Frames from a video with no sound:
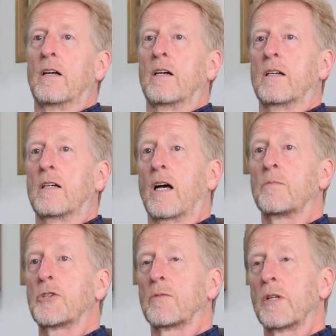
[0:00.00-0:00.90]
I'm
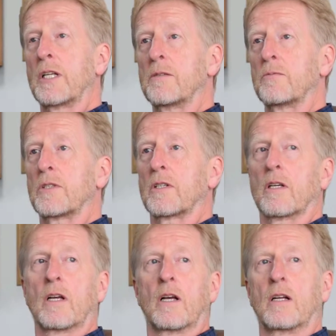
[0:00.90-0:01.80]
John Williams,
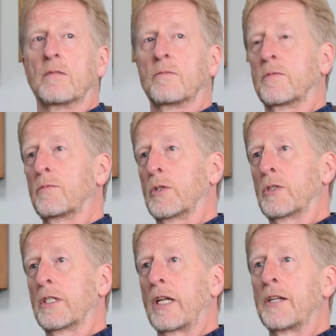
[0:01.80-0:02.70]
born
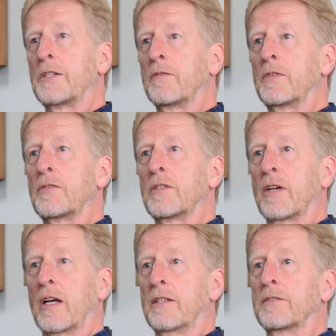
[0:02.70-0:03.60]
in
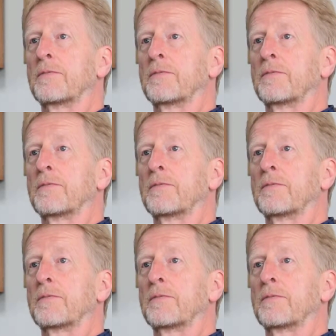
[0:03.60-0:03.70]
1955.